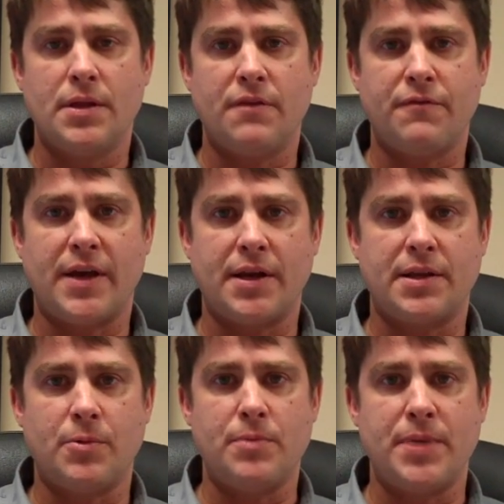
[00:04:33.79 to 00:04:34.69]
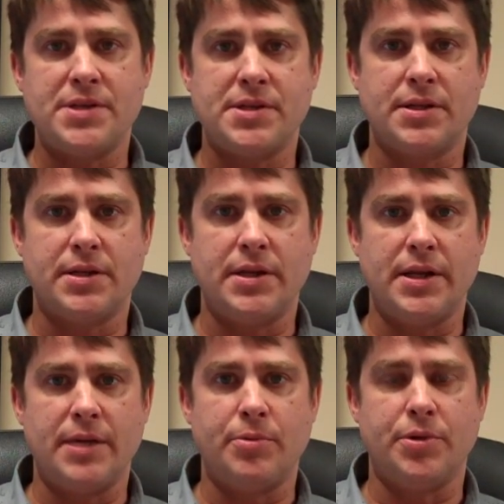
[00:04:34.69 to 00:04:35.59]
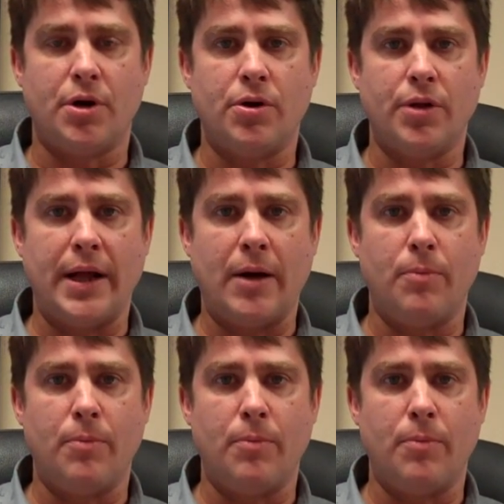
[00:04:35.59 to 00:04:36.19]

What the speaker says: the fact that we basically enabled all